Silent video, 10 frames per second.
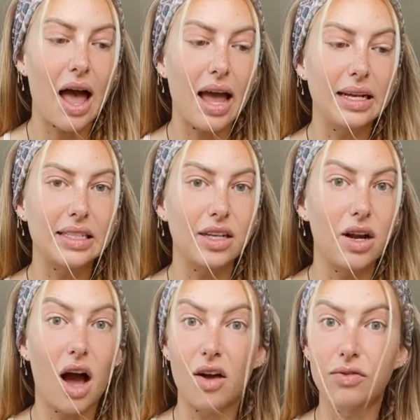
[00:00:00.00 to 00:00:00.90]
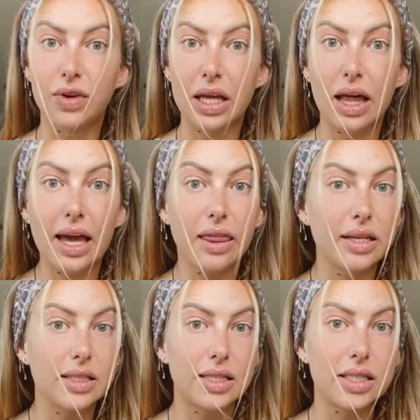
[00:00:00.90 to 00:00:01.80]
I did not feel like
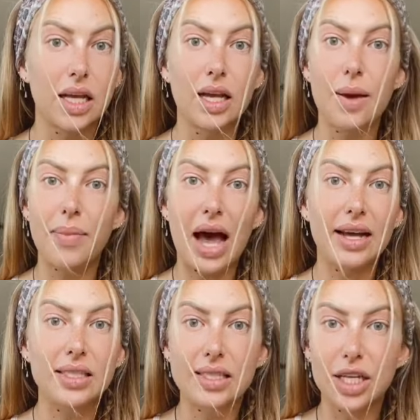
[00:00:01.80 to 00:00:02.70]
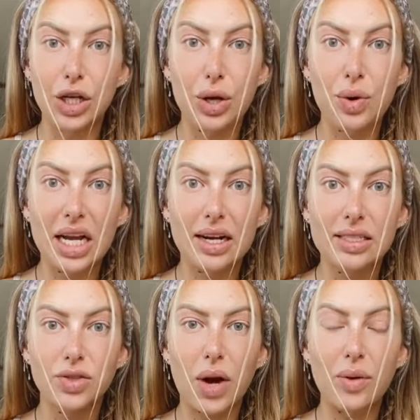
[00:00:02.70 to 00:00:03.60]
this past New
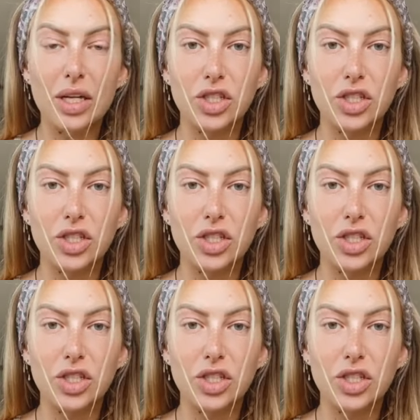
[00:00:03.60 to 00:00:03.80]
Year's, right?